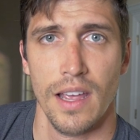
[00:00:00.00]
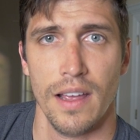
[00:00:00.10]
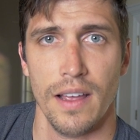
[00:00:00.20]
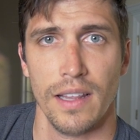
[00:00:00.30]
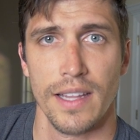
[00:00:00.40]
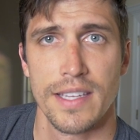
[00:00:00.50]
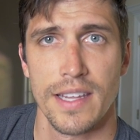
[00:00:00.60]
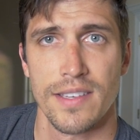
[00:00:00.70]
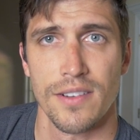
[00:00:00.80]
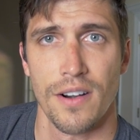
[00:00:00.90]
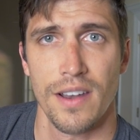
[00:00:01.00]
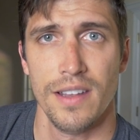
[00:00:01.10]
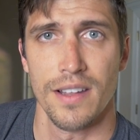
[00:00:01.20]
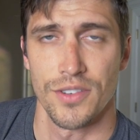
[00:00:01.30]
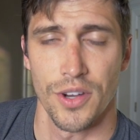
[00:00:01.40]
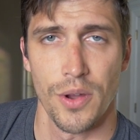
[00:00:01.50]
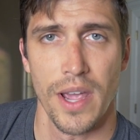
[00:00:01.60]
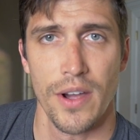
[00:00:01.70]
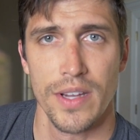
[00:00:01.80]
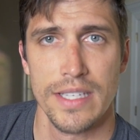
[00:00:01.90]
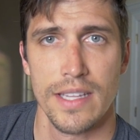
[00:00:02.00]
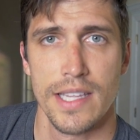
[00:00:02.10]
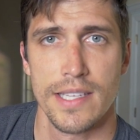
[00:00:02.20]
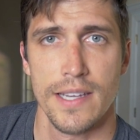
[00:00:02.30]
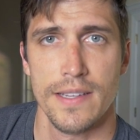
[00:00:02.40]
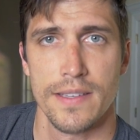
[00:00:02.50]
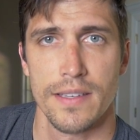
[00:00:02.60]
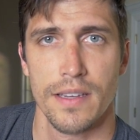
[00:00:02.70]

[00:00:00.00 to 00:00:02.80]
Uh, let's get started and I'll show you how easy this is.